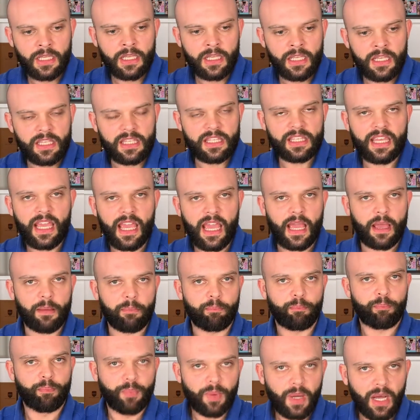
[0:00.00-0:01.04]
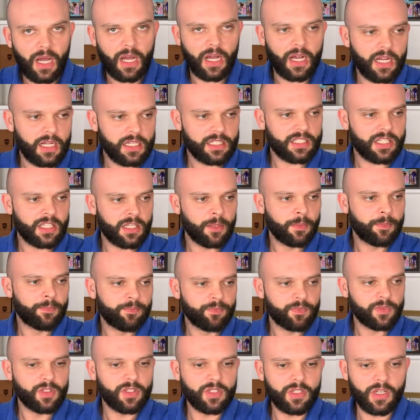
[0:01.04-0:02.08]
yeah, but,
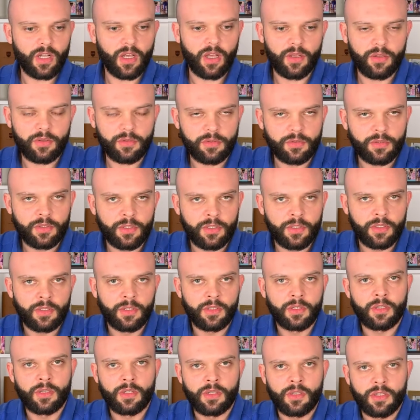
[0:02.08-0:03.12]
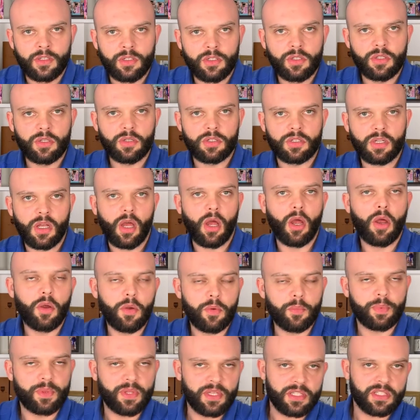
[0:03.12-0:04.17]
you know, you'd
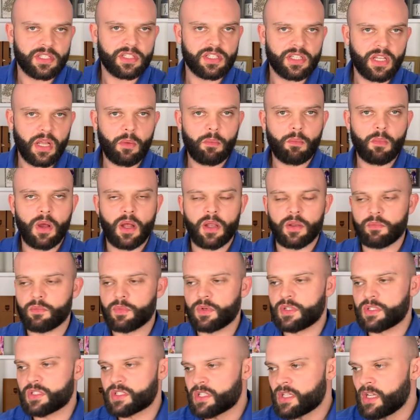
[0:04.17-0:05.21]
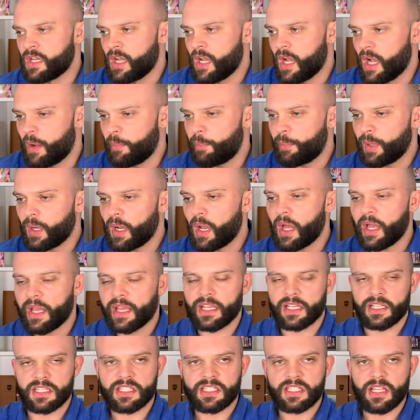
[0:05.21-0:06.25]
hope that someone was
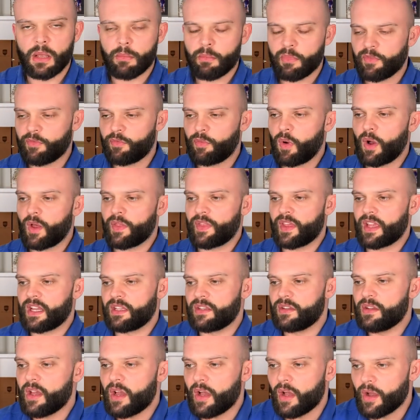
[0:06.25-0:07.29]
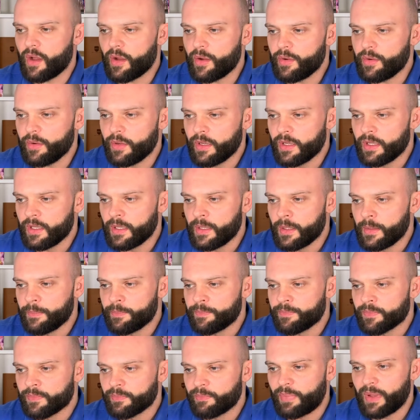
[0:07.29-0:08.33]
applying some of what they know.
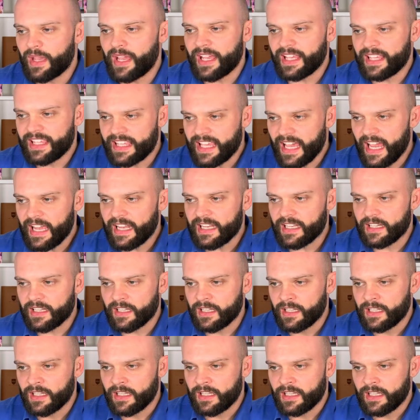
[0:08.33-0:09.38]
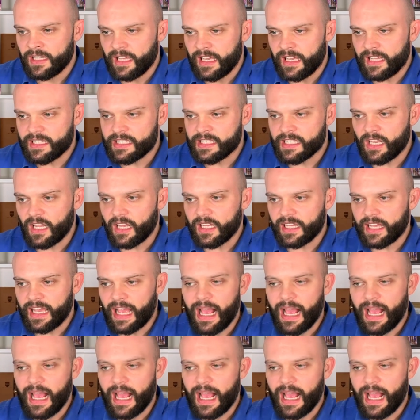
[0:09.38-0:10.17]
But again, it's like